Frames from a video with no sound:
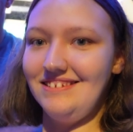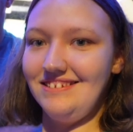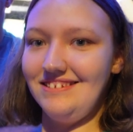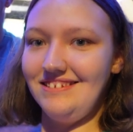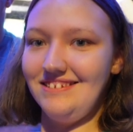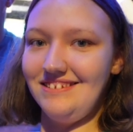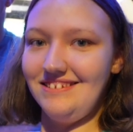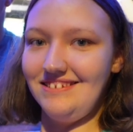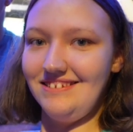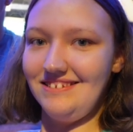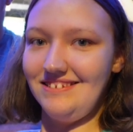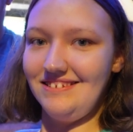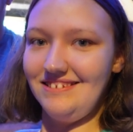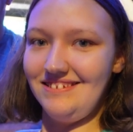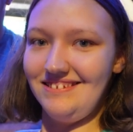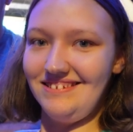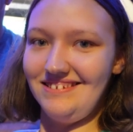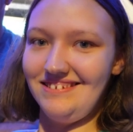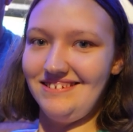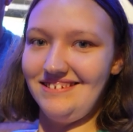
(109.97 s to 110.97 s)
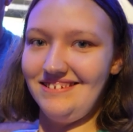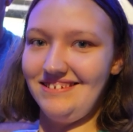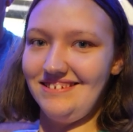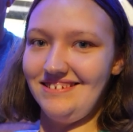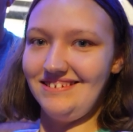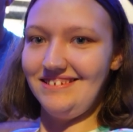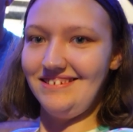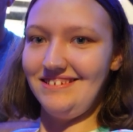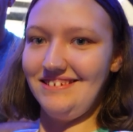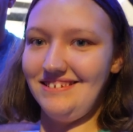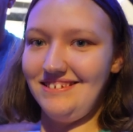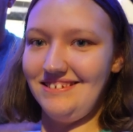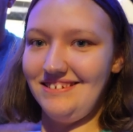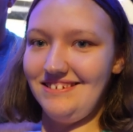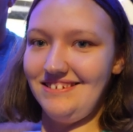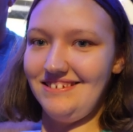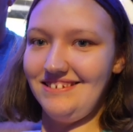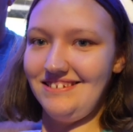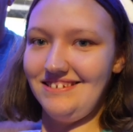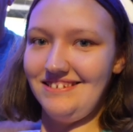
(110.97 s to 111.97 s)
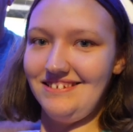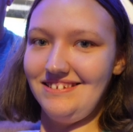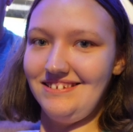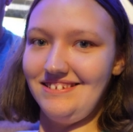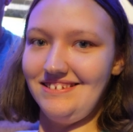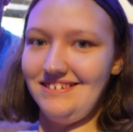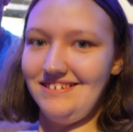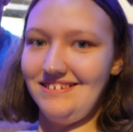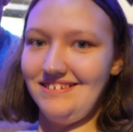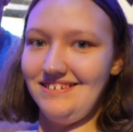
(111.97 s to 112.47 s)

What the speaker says: [no speech]